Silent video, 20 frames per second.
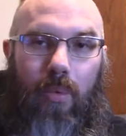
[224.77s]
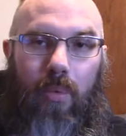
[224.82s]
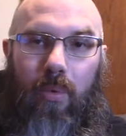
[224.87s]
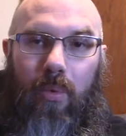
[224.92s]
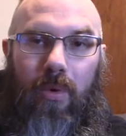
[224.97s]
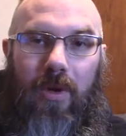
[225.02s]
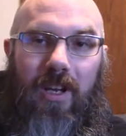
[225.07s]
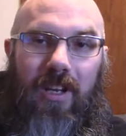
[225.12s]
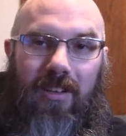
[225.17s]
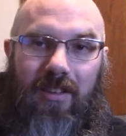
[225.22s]

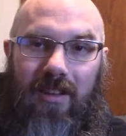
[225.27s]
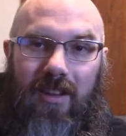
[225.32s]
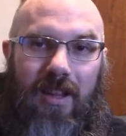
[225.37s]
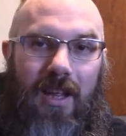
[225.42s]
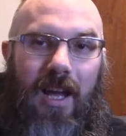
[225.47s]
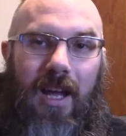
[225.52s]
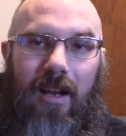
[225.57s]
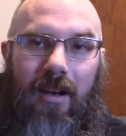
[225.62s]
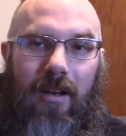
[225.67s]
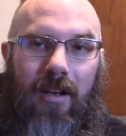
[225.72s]
We'll get to
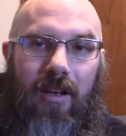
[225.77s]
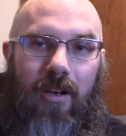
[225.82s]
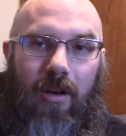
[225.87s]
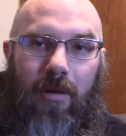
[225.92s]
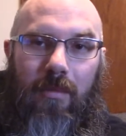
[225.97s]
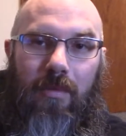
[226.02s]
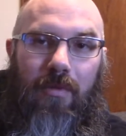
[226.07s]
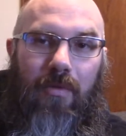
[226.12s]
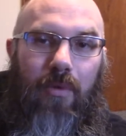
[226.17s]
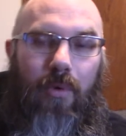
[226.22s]
that in
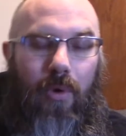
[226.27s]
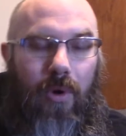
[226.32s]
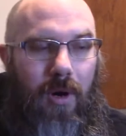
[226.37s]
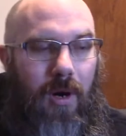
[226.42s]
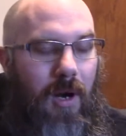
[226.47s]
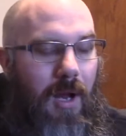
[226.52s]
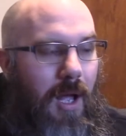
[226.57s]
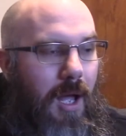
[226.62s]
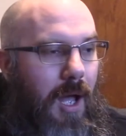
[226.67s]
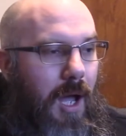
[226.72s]
number four.